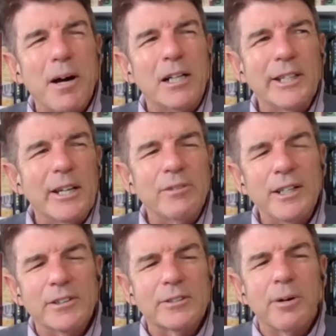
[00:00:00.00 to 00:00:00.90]
Poilievre
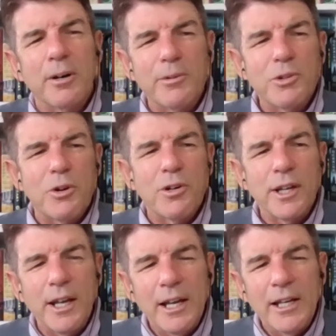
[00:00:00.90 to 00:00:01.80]
needs a small
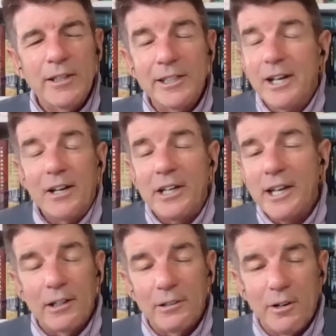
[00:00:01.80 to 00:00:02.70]
majority. He's not
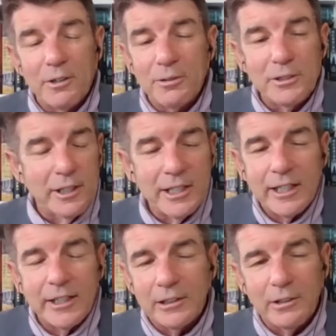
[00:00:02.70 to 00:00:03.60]
going to get a large. He's not
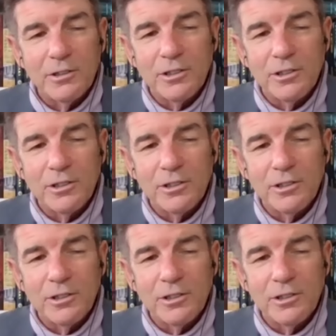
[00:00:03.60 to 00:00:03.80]
going to get the